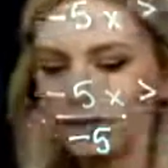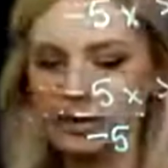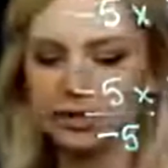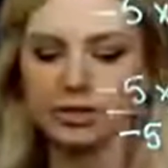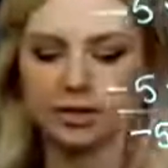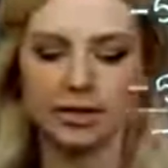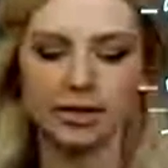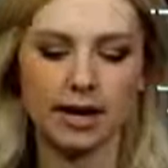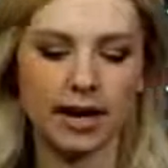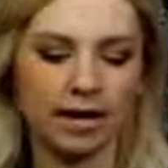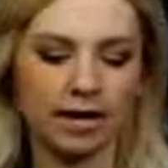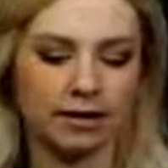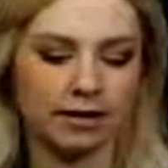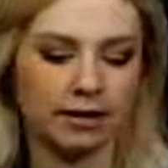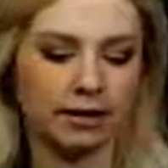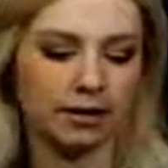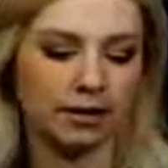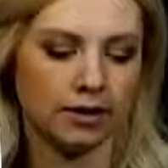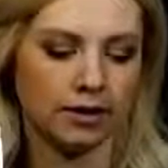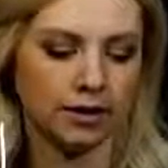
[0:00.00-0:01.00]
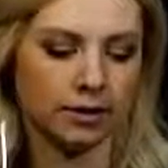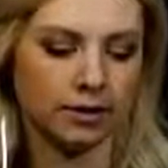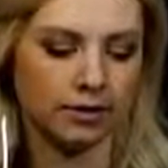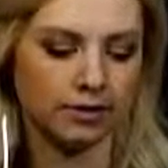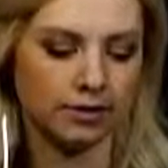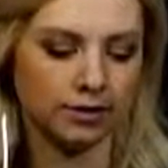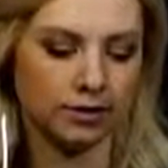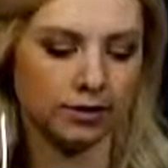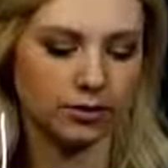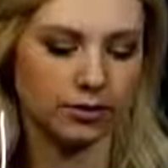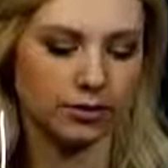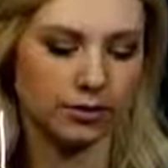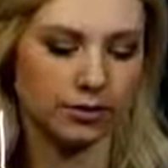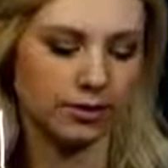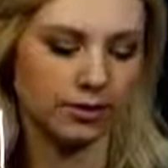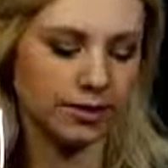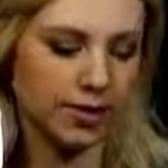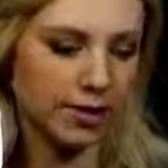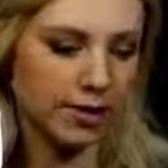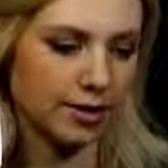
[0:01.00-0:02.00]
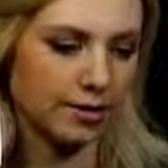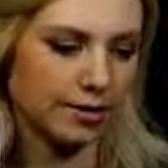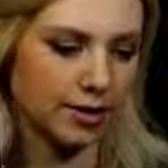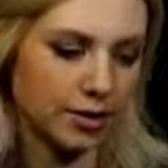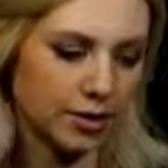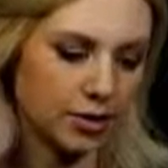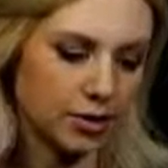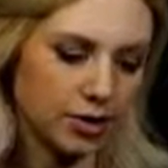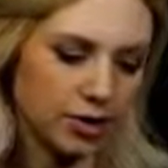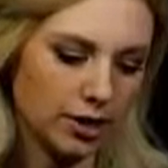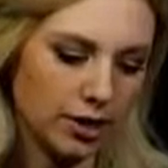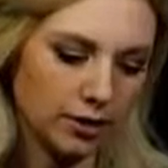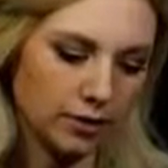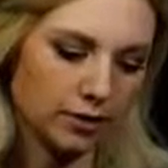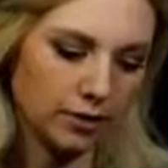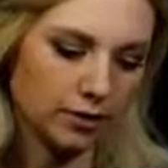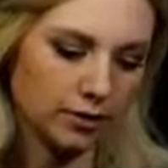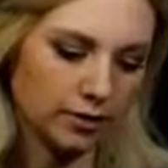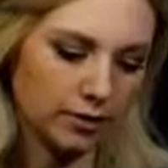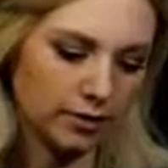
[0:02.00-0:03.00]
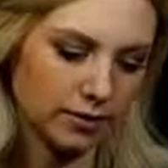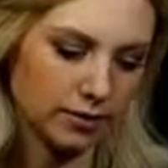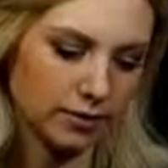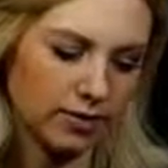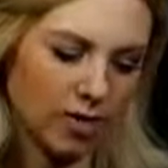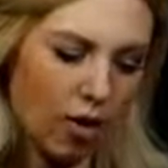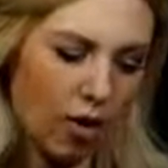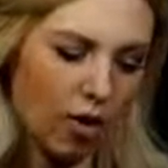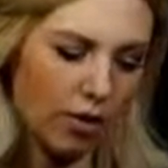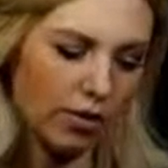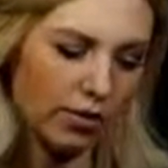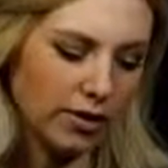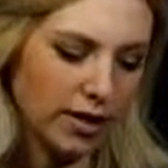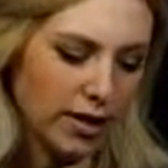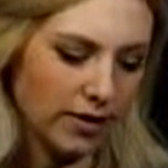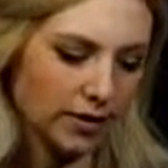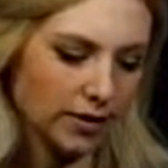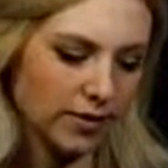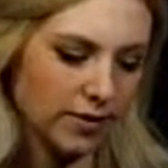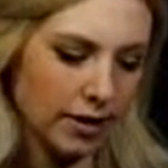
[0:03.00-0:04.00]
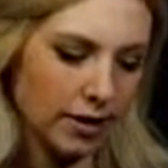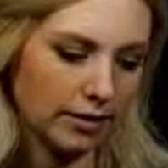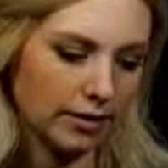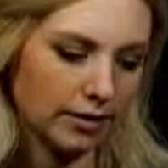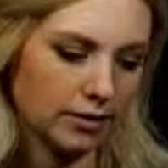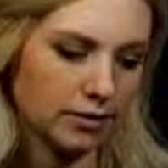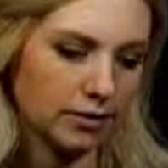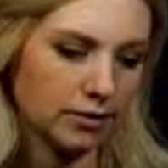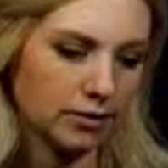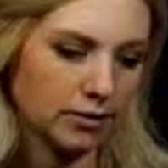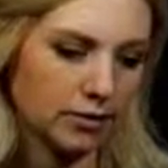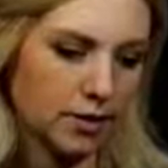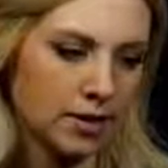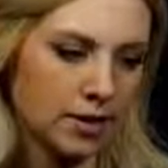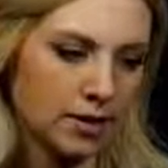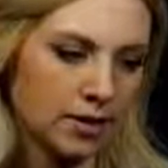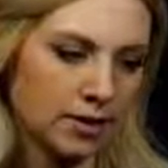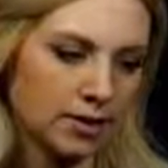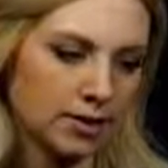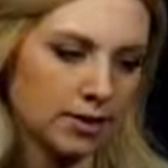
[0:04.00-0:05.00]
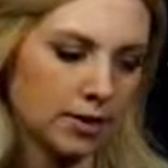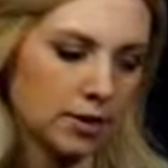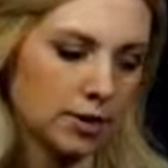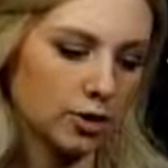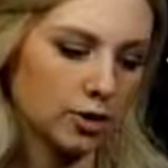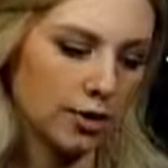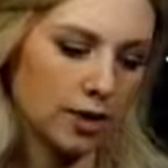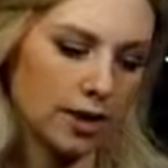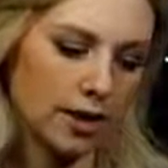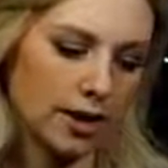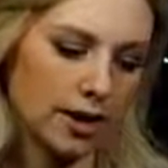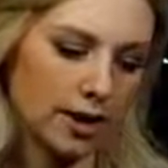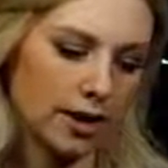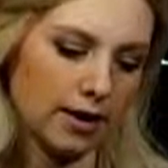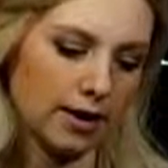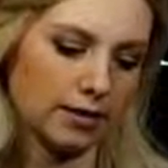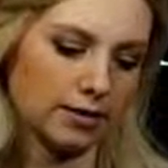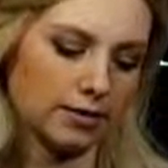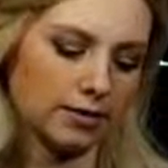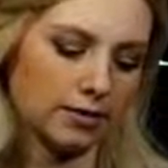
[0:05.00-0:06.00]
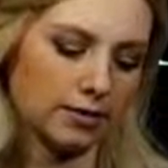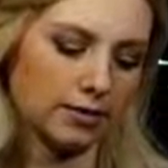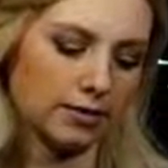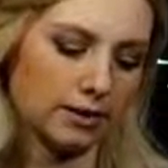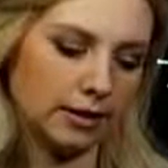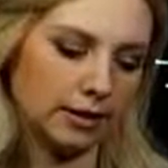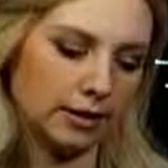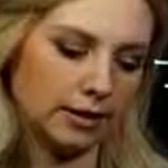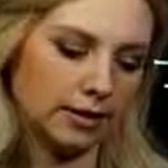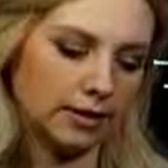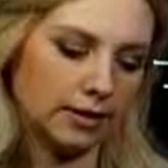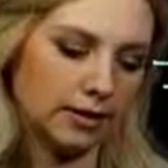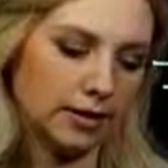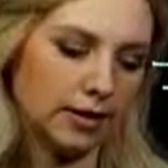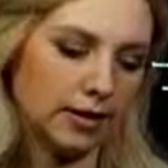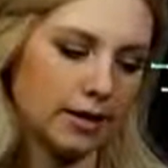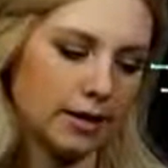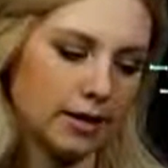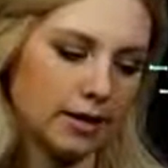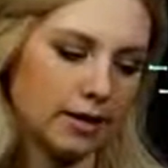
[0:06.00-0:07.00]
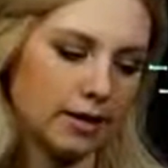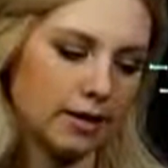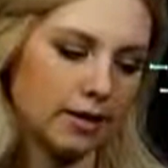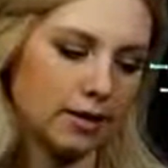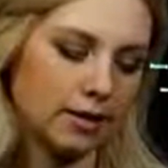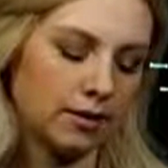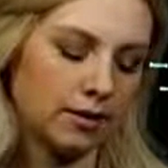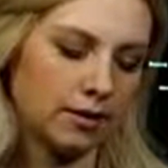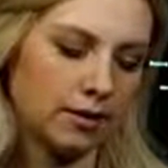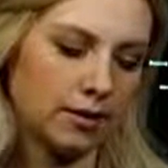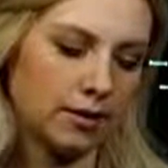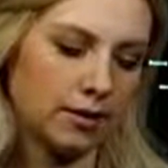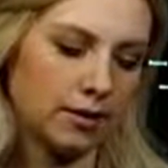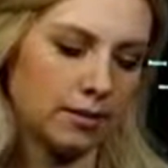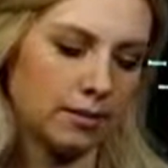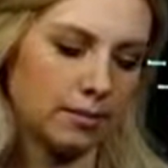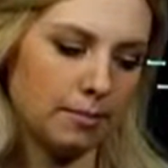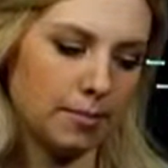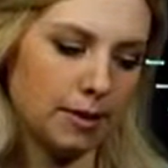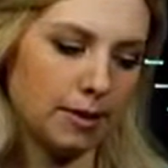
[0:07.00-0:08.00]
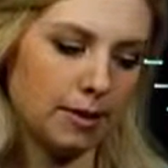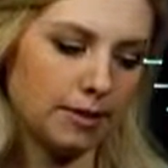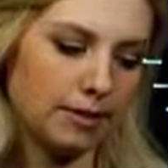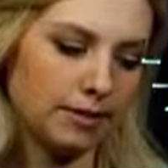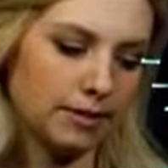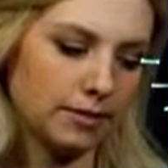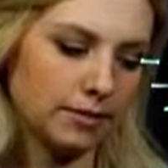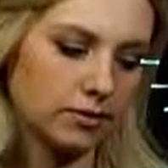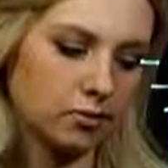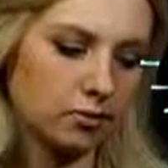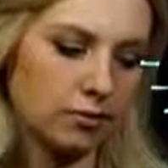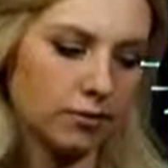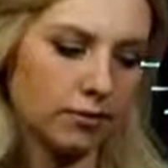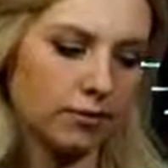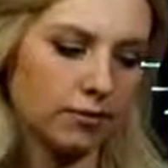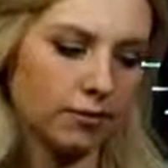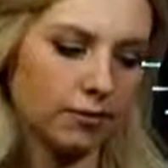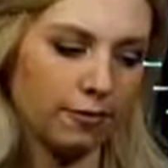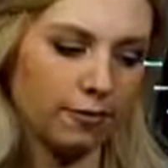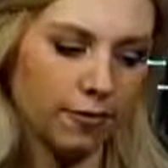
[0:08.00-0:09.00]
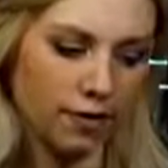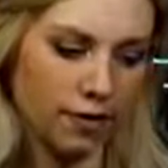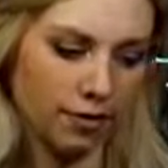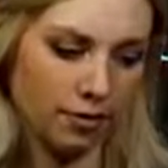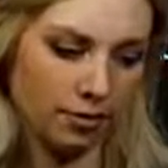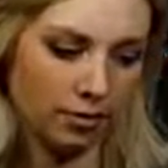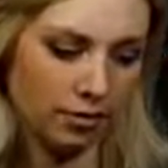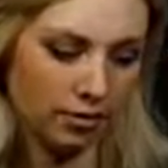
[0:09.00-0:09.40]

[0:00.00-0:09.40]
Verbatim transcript: used to that uh, solution set notation, this is all the x values such that x is less than minus one-fifth.